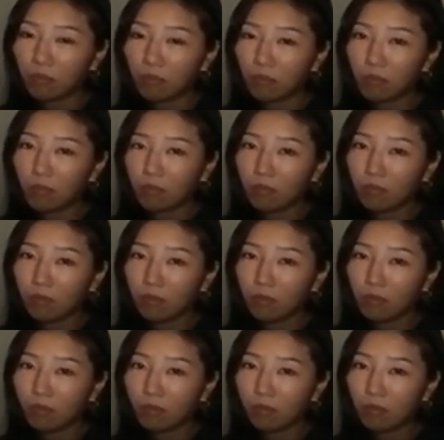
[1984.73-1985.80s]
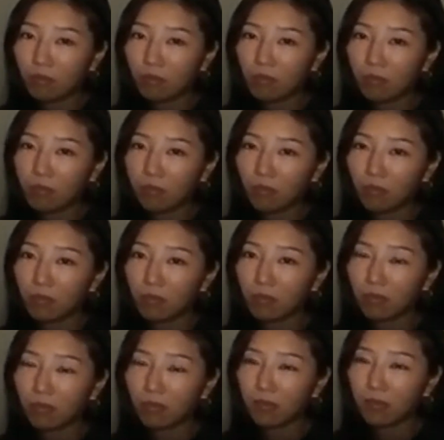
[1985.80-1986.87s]

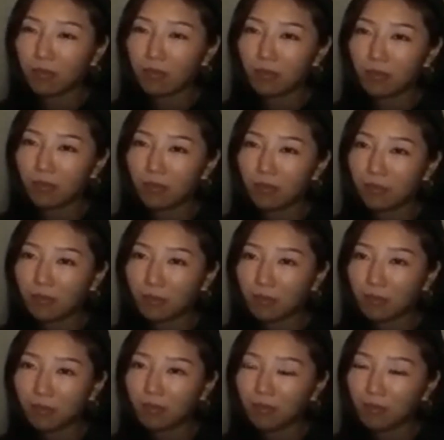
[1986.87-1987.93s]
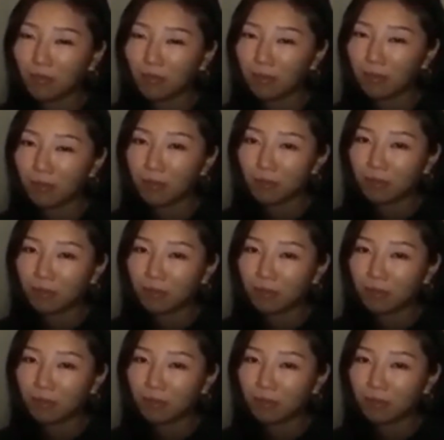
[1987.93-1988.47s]
The person shown says nothing.